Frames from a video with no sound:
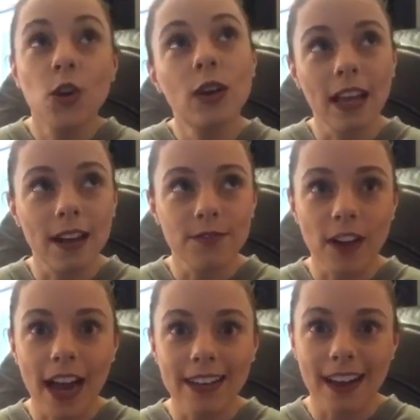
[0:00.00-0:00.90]
can't
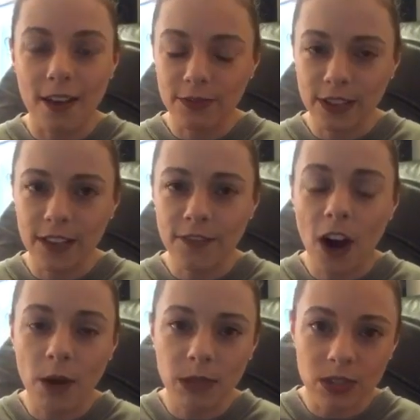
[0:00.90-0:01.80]
find it at Fleet
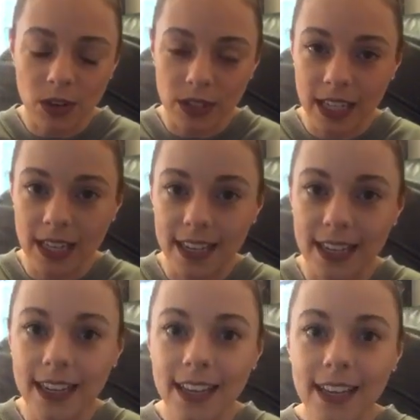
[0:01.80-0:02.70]
Farm, you don't need
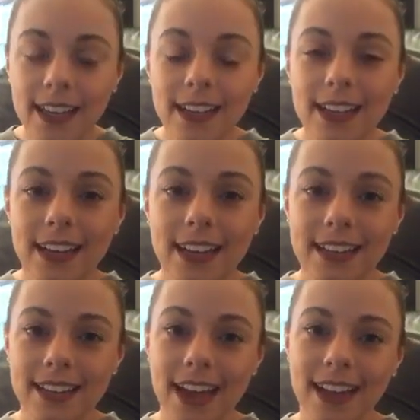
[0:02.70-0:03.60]
it.
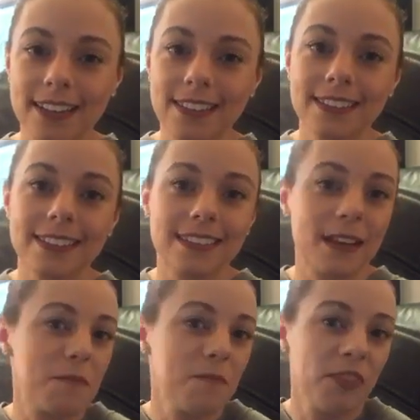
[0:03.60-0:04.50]
And I just
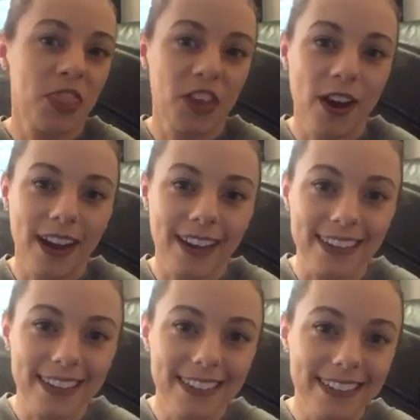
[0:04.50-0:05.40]
thought,
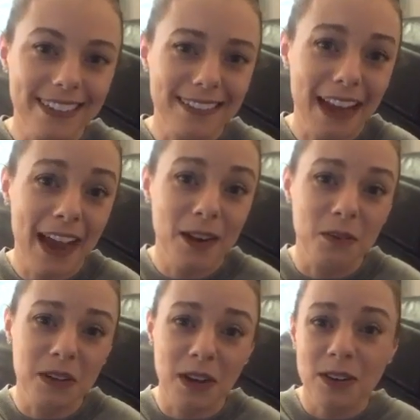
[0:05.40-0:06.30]
I
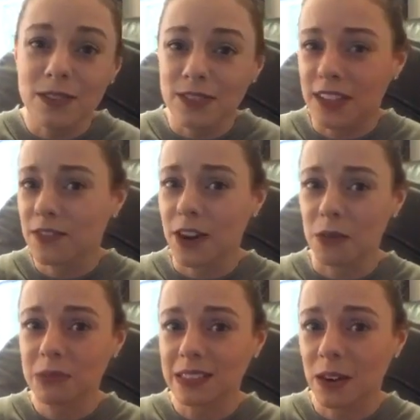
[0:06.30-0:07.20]
don't go to Fleet
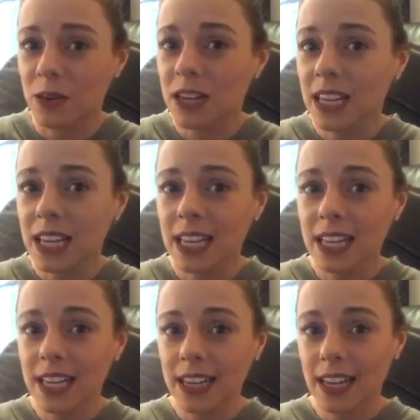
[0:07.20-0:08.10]
Farm, so
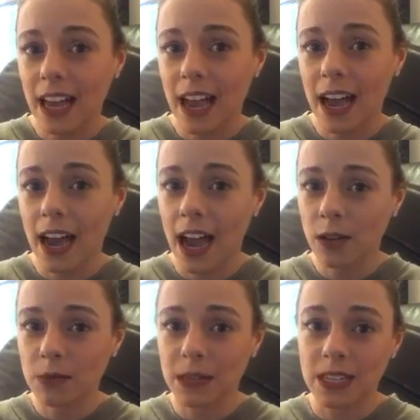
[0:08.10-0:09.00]
I
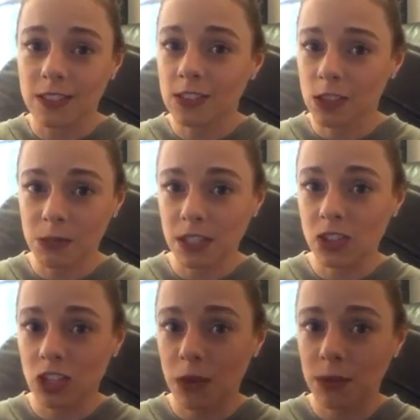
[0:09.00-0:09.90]
would be in so
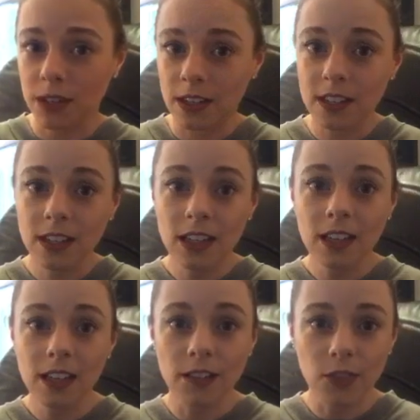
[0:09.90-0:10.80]
much trouble
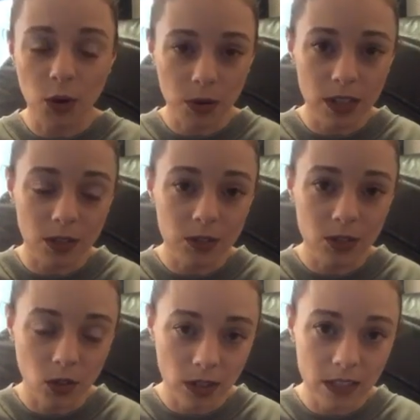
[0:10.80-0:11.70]
if there were no
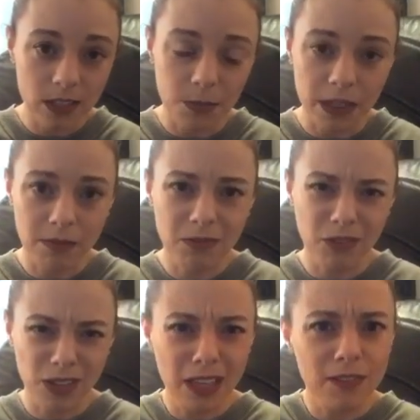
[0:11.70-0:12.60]
stores. But
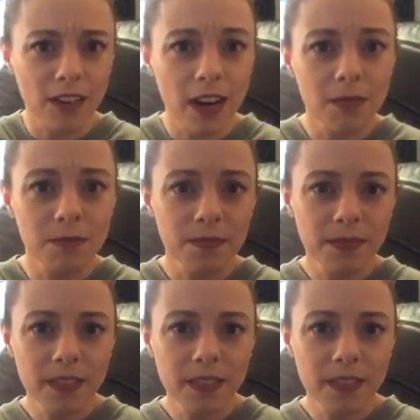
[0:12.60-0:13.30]
Fleet Farm?